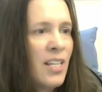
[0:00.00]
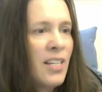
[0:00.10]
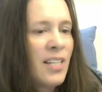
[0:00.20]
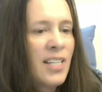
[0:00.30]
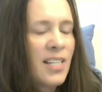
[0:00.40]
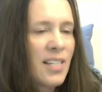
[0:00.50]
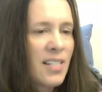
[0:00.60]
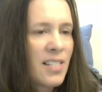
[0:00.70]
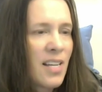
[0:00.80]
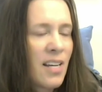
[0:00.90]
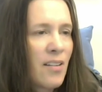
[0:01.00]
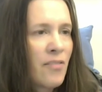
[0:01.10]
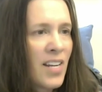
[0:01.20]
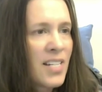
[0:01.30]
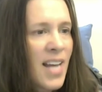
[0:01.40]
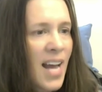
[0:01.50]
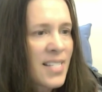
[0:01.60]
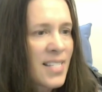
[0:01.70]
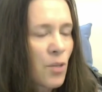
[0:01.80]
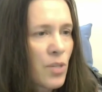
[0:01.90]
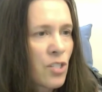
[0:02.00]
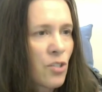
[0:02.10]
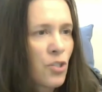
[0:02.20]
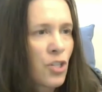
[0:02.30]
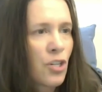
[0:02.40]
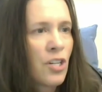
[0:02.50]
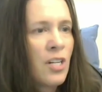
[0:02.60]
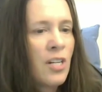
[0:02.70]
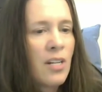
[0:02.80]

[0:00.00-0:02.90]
He is a fantastic researcher,